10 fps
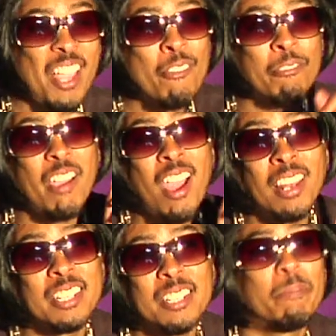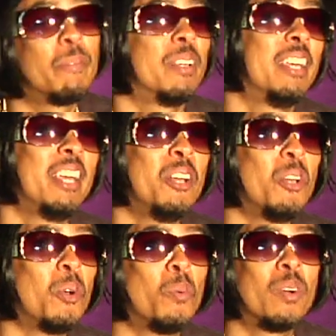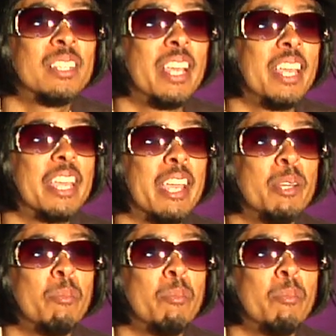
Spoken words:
Finally, one day he came